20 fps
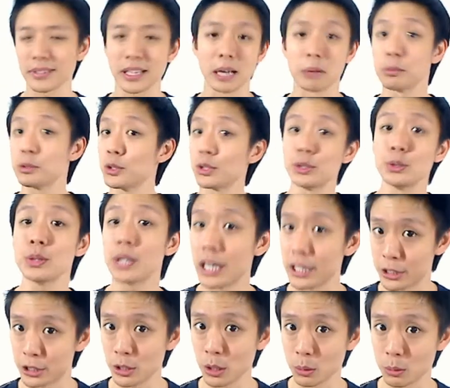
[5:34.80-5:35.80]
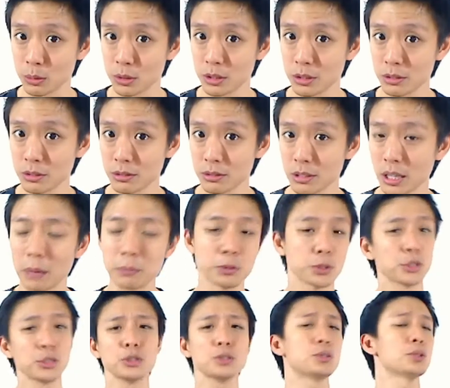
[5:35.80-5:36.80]
I'm sure you guys don't. I'm
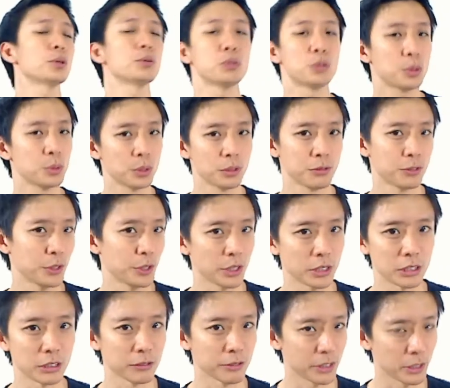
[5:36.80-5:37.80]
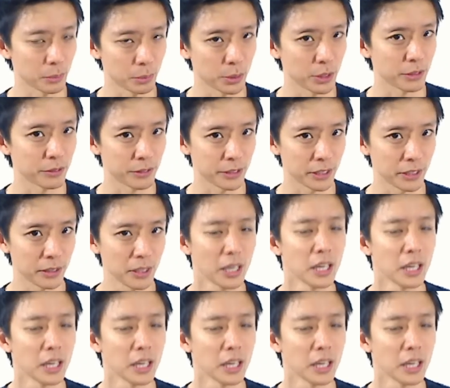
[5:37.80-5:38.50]
sure you don't do it for your girlfriend or boyfriend.